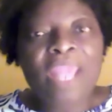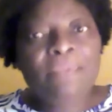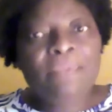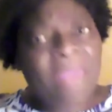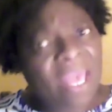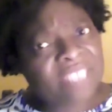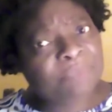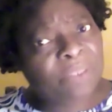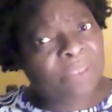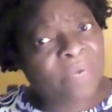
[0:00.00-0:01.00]
you may ask
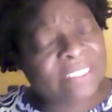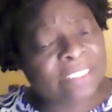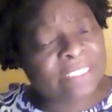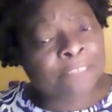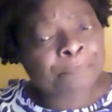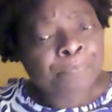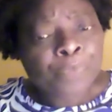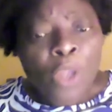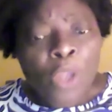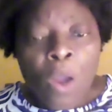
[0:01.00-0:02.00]
me the question,
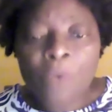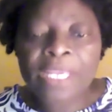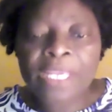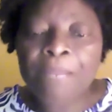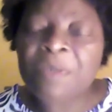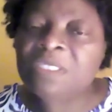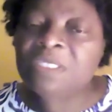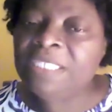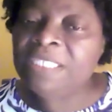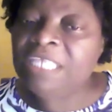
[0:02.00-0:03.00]
how can a person
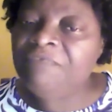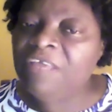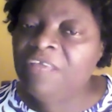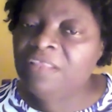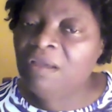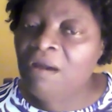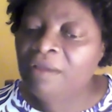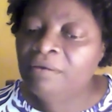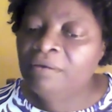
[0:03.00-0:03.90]
maintain faith in God